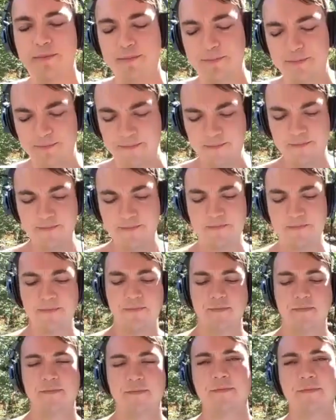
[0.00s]
So it
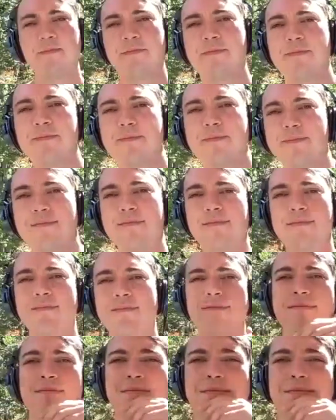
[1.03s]
is certainly like there's a